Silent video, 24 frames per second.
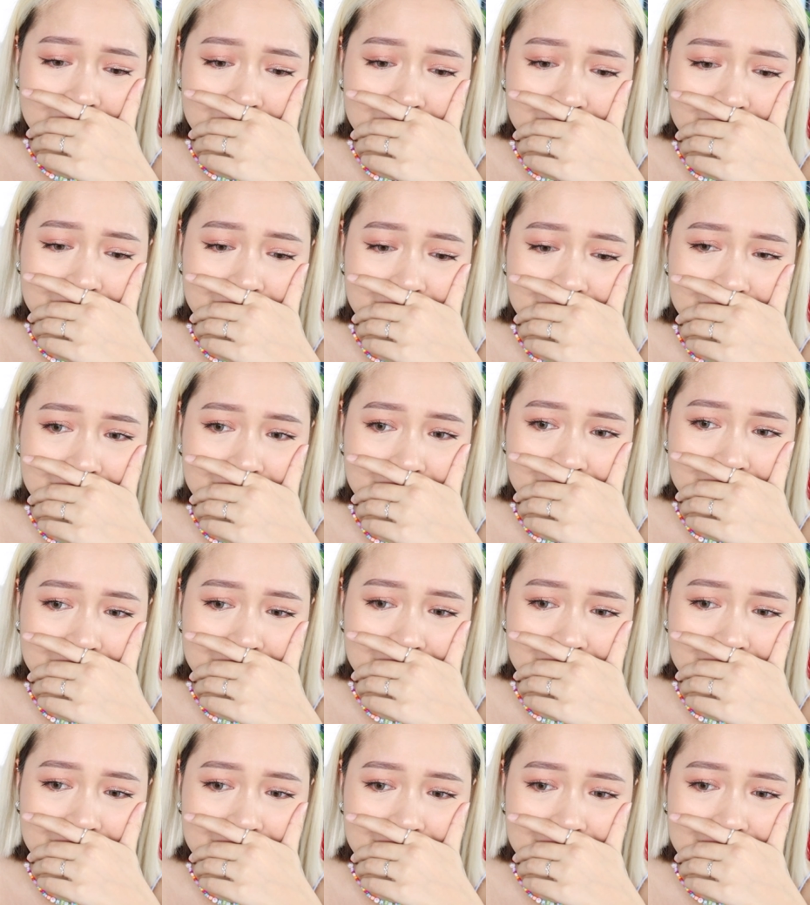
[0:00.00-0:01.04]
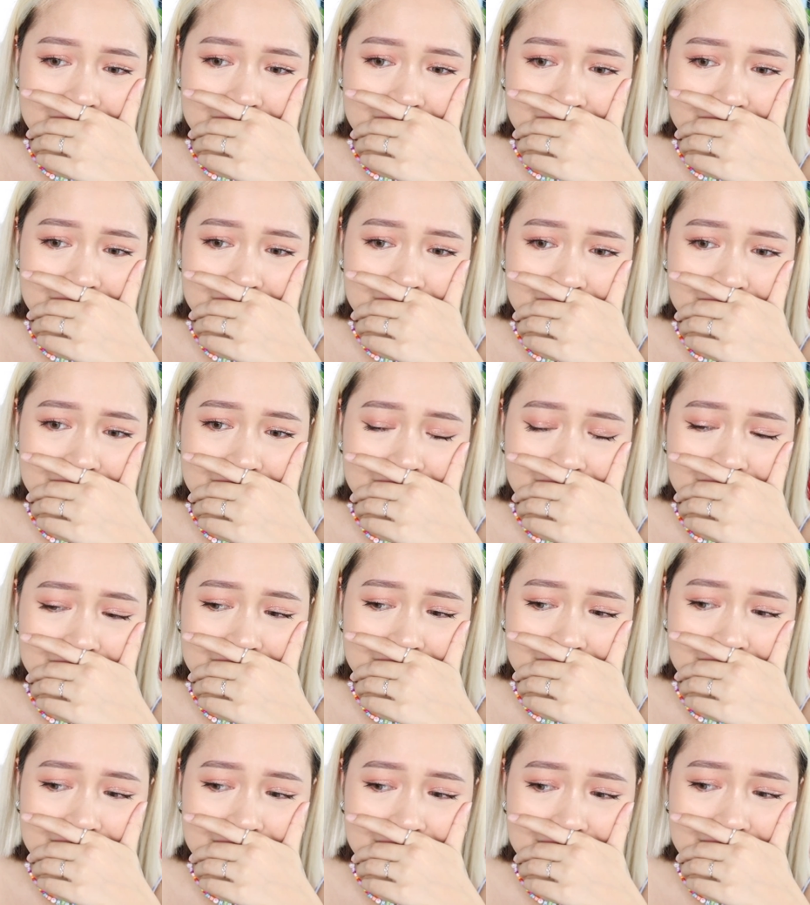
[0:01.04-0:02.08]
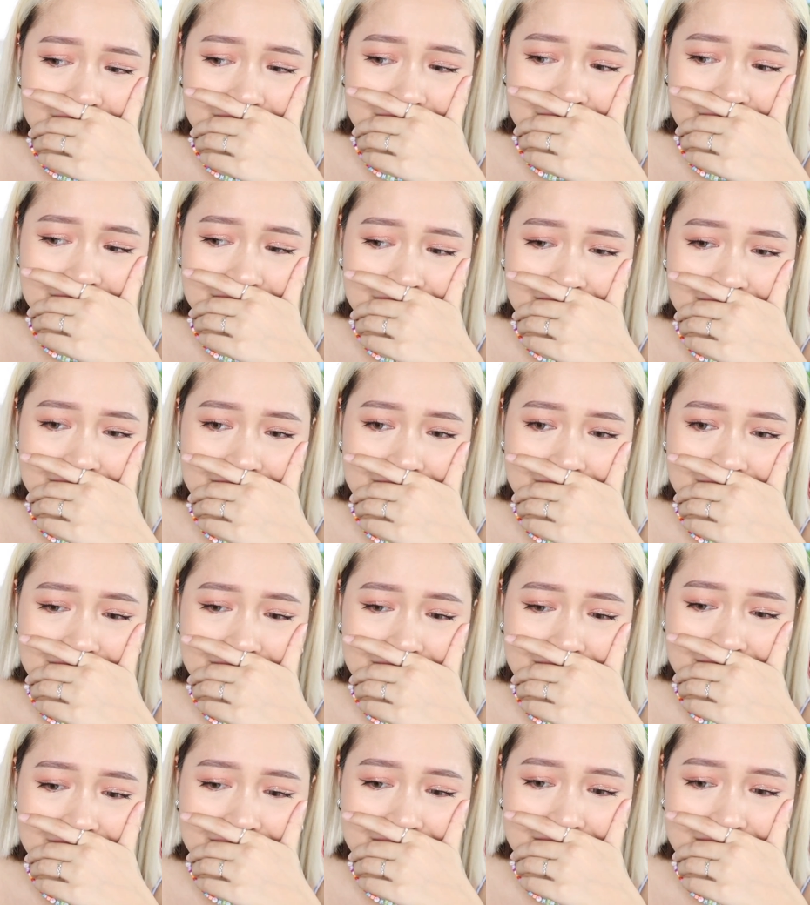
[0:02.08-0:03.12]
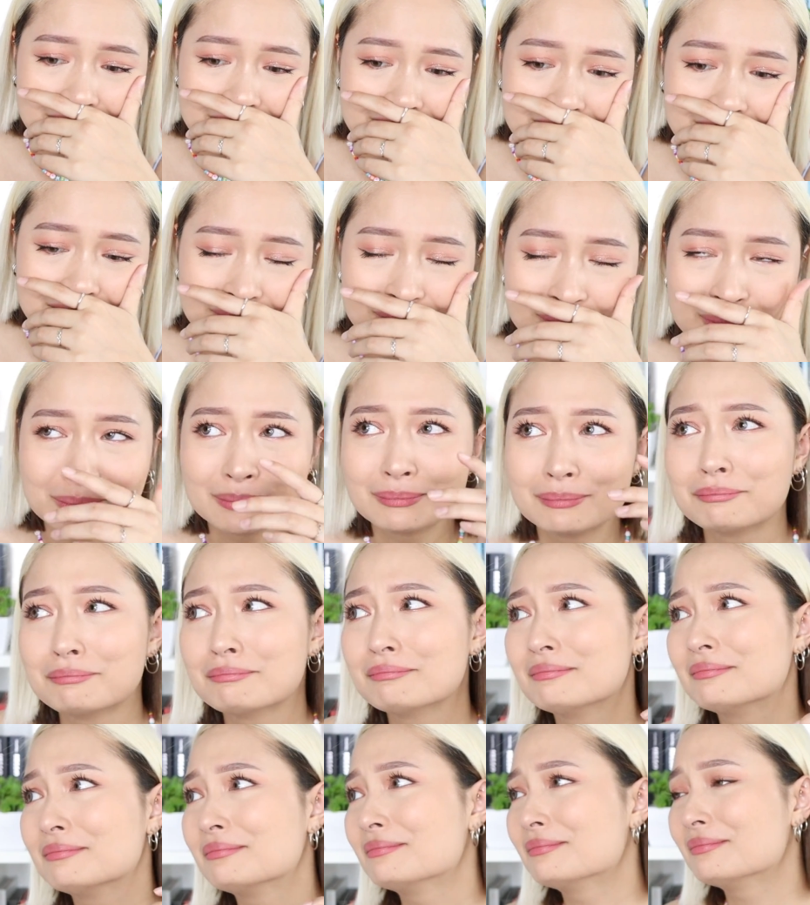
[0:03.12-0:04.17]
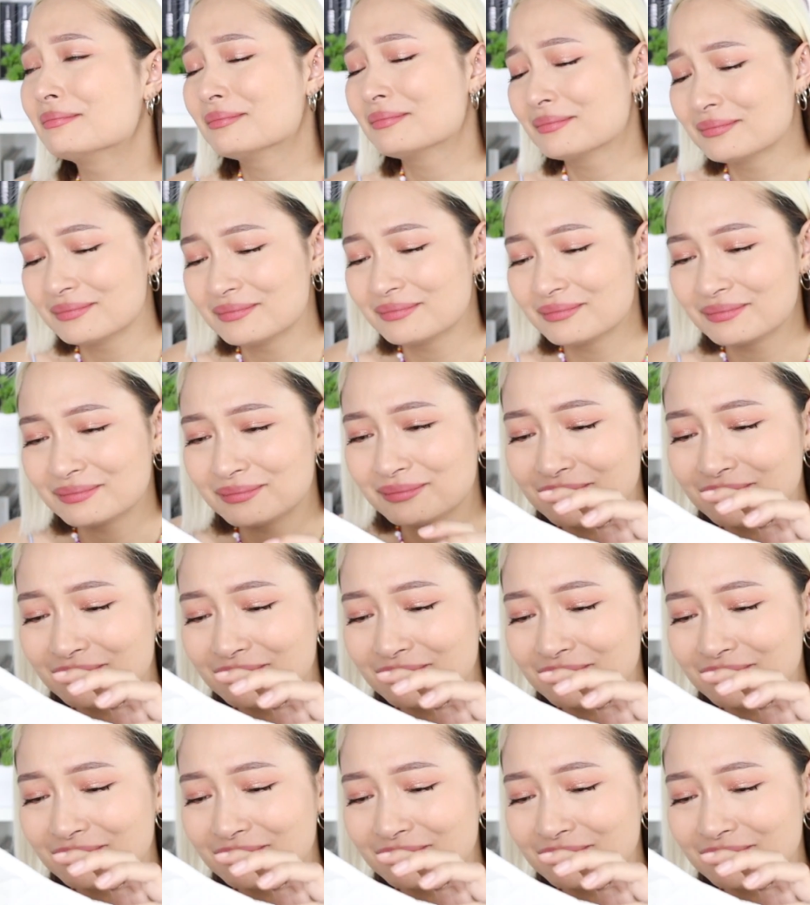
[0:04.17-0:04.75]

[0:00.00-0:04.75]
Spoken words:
[no speech]